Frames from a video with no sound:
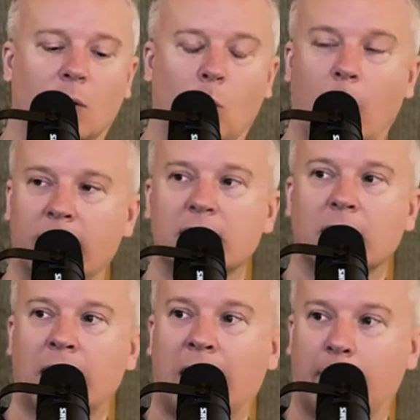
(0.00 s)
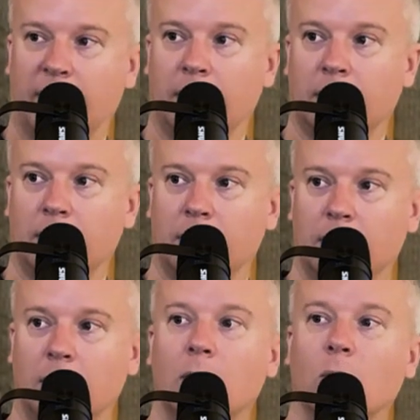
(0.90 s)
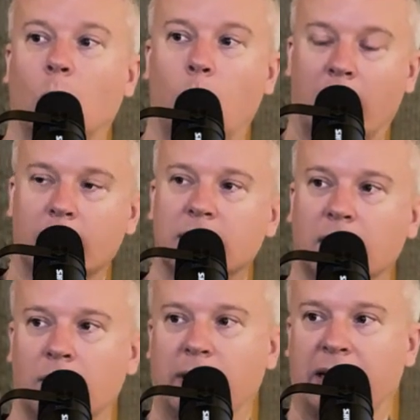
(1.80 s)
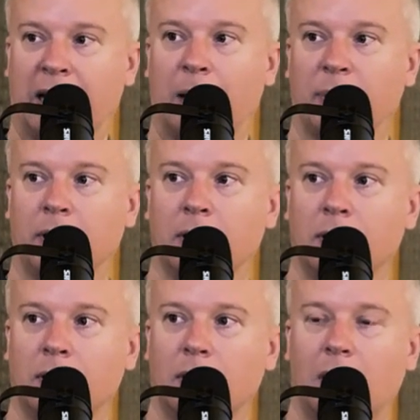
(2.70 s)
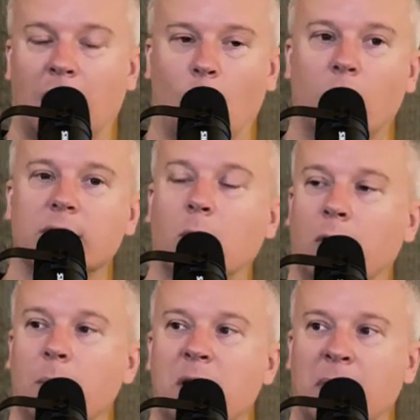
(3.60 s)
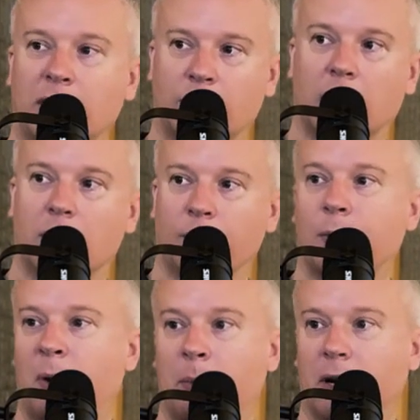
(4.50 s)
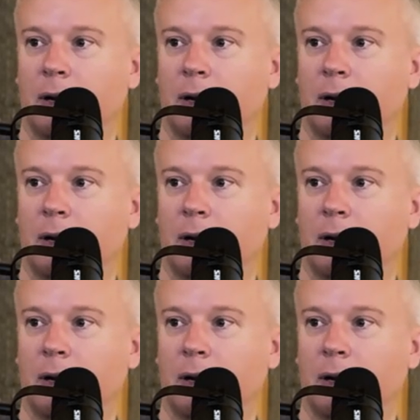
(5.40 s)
when is it going to happen? Where is it going to happen? And what's going to be my trigger to remember?